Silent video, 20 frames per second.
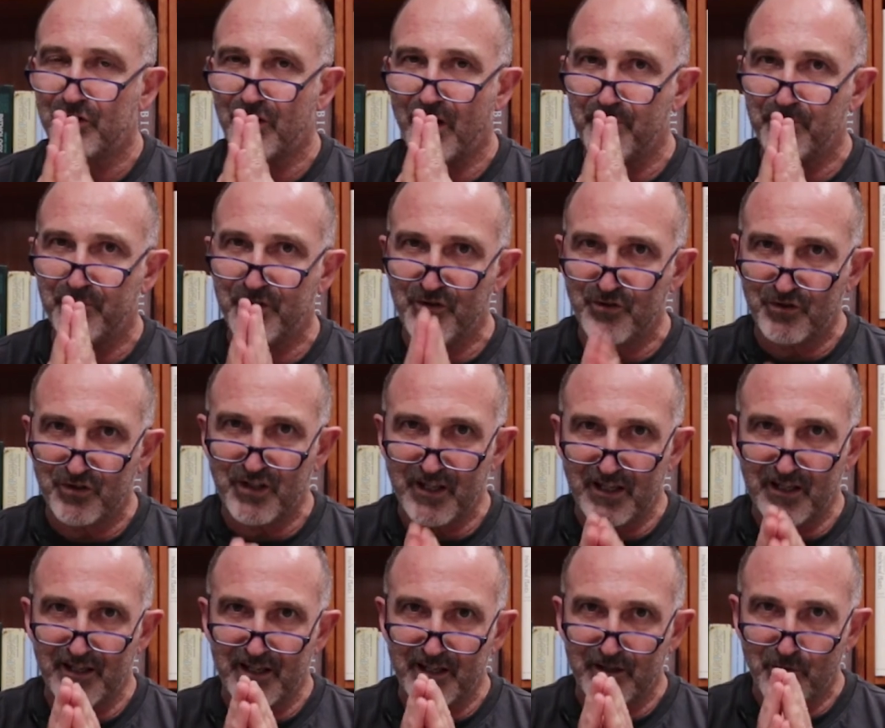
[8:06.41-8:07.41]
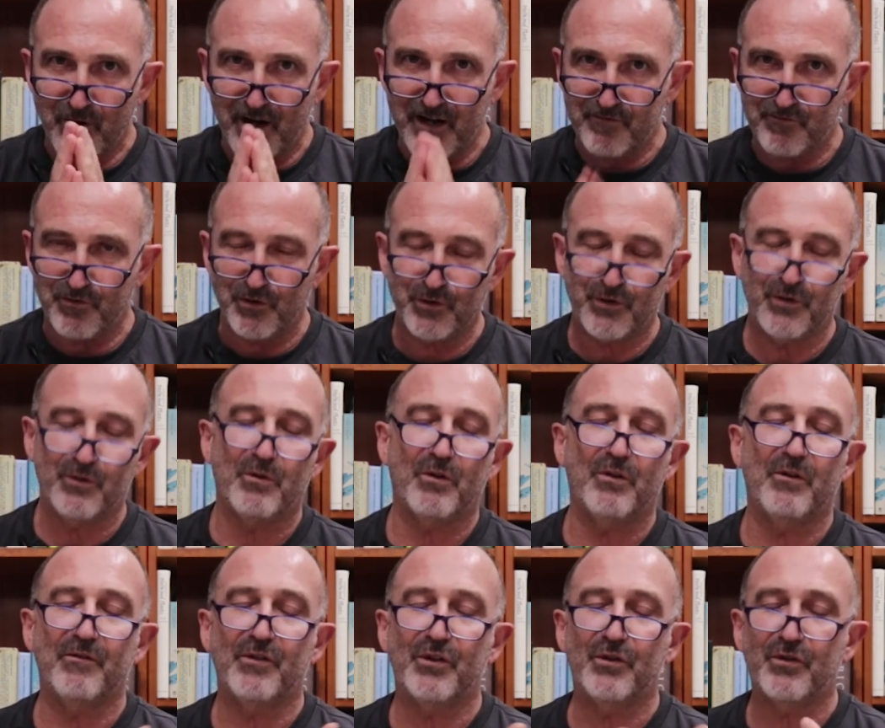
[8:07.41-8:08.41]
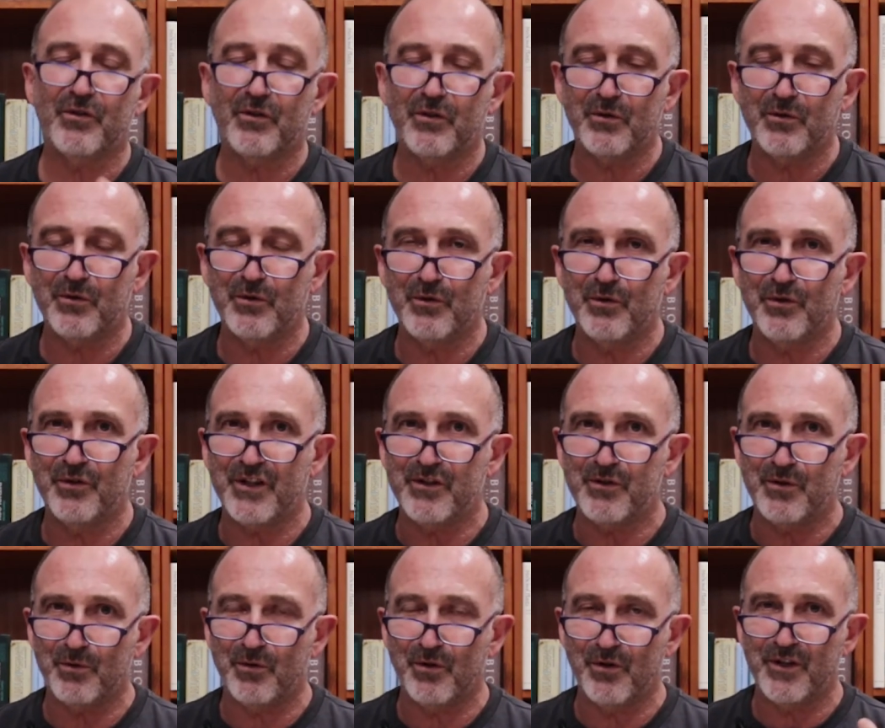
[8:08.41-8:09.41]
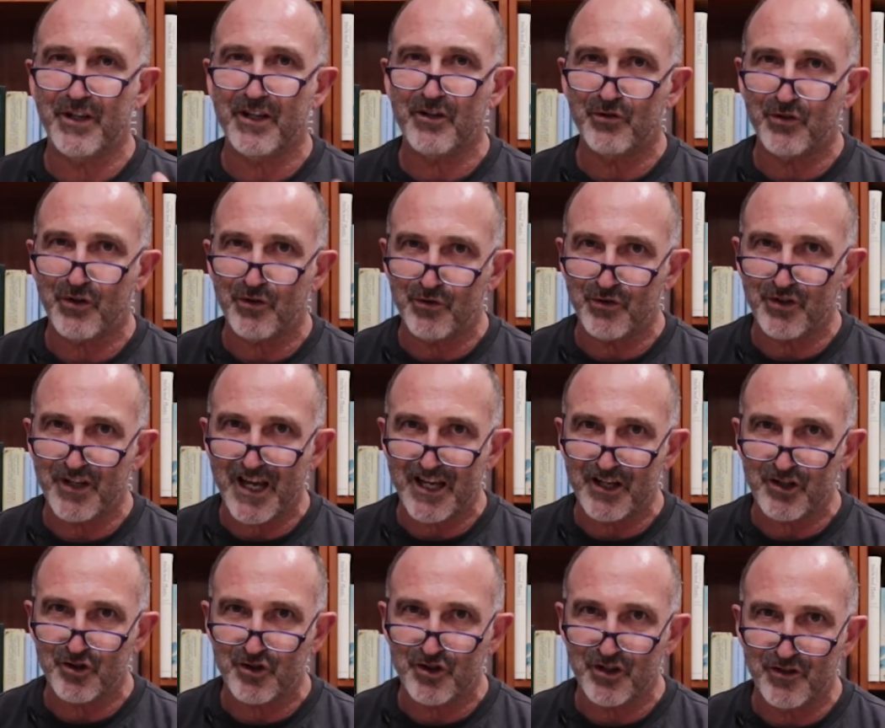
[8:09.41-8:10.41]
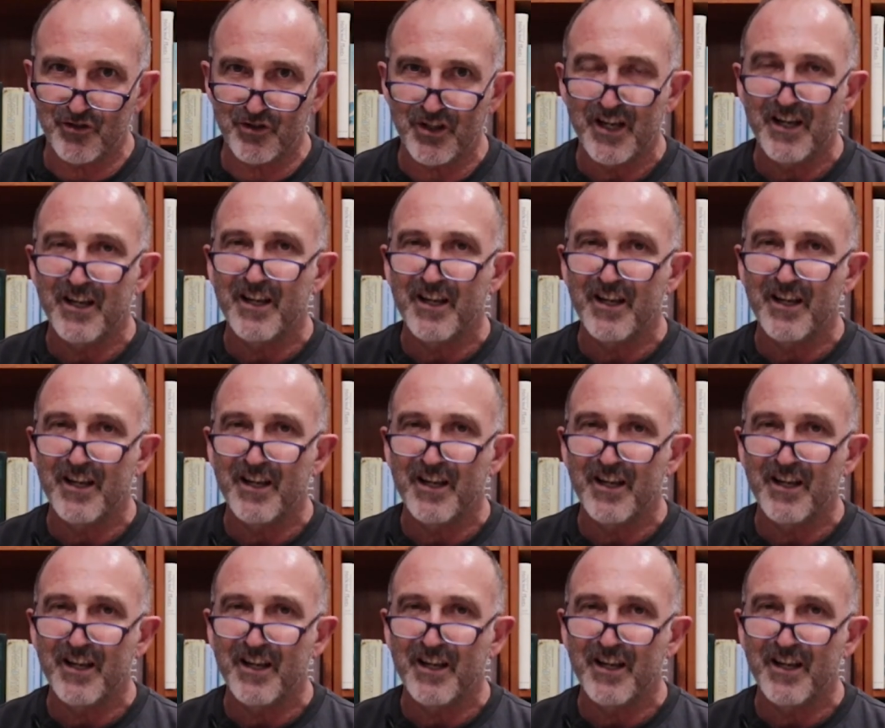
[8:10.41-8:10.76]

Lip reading: I'm sincerely grateful to all the schools and to all the associations